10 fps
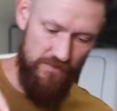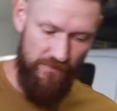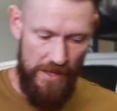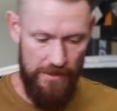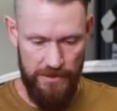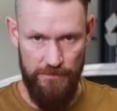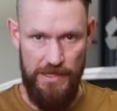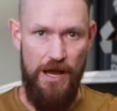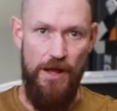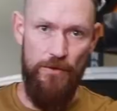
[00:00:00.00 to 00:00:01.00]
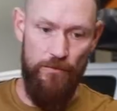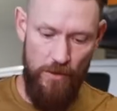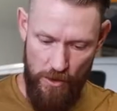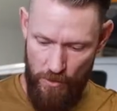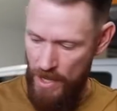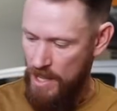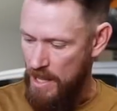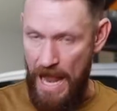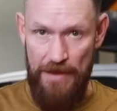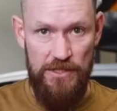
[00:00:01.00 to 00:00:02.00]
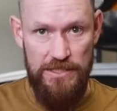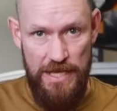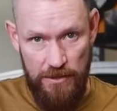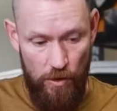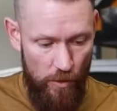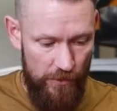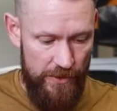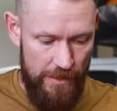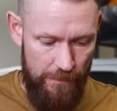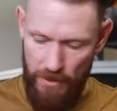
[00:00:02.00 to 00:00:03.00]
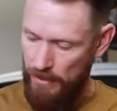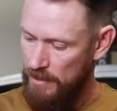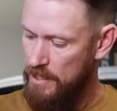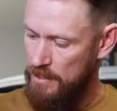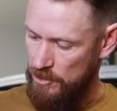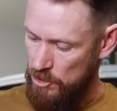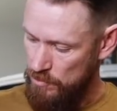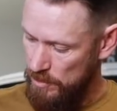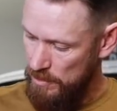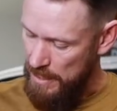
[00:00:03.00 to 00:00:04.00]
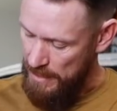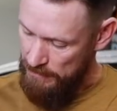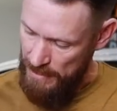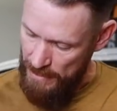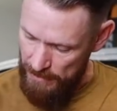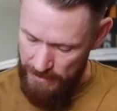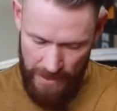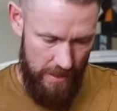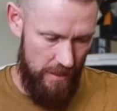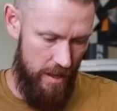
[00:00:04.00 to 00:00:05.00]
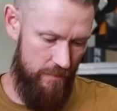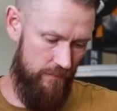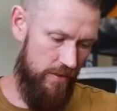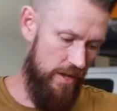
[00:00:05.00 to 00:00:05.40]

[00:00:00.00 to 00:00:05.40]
fails me on the road, I have to take the whole thing apart. Usually I take the tank off